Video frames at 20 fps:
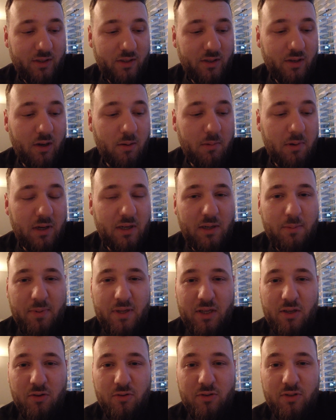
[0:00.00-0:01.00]
going to be
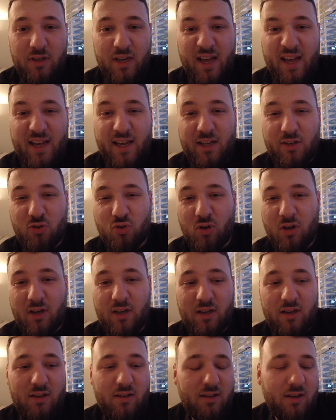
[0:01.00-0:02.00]
using a
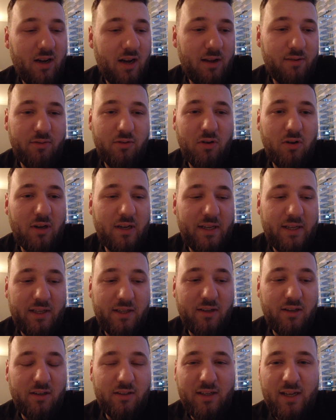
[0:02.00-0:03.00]
hairdryer. I haven't got a heat
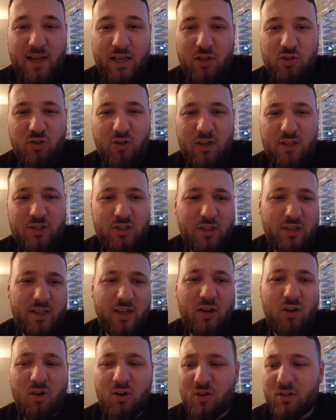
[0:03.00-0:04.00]
gun. Hairdryer should get
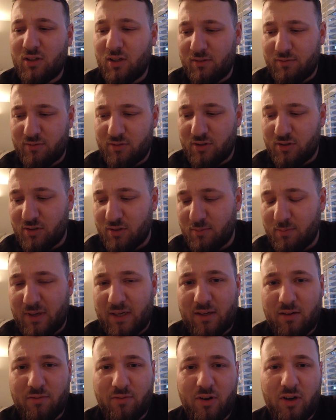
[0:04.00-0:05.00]
hot enough just to
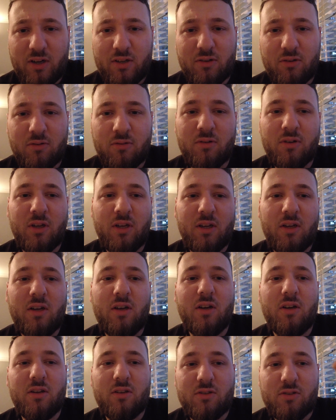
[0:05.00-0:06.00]
make the vinyl
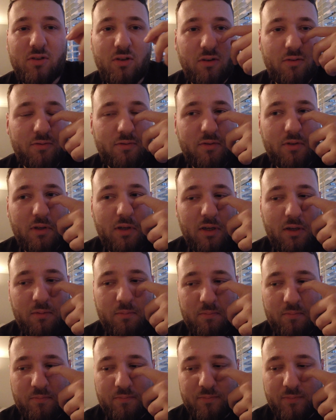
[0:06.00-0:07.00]
soft.
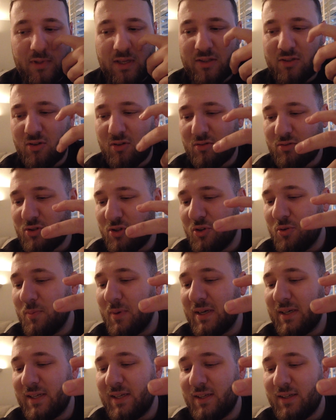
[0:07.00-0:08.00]
There's not too
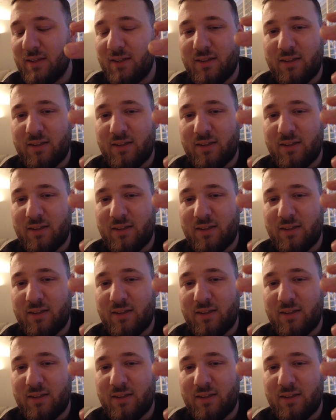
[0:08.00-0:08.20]
many